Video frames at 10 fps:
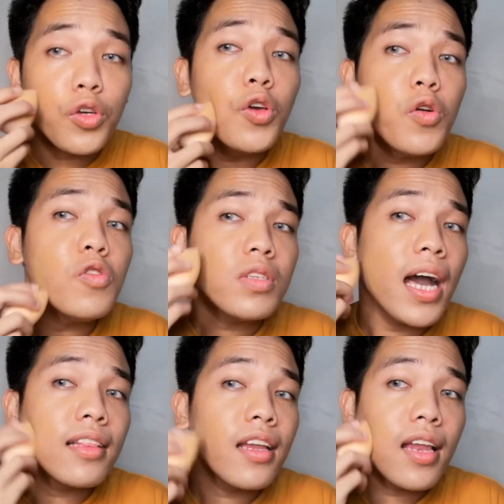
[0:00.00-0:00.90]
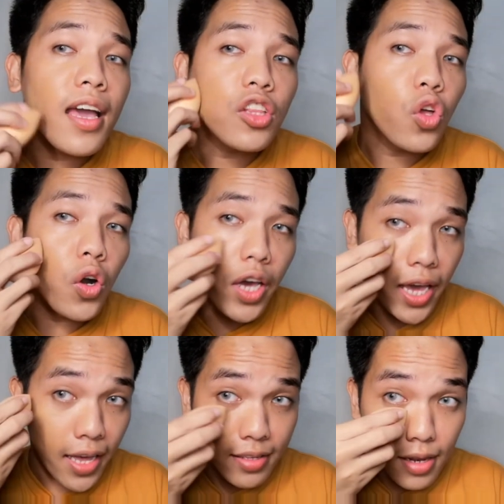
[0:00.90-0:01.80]
So yung look natin na ito
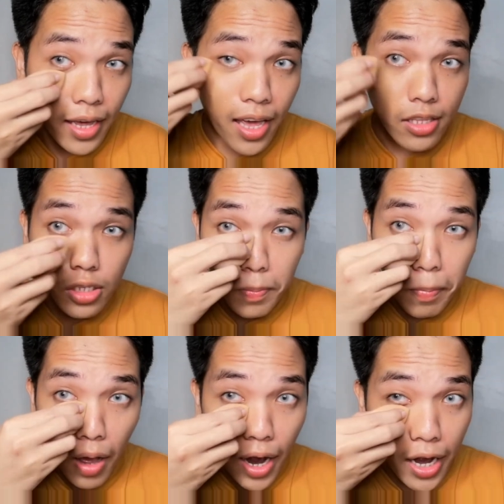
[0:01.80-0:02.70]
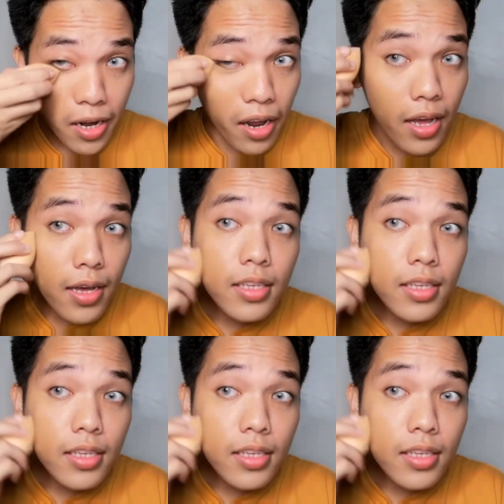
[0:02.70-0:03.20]
is like inspired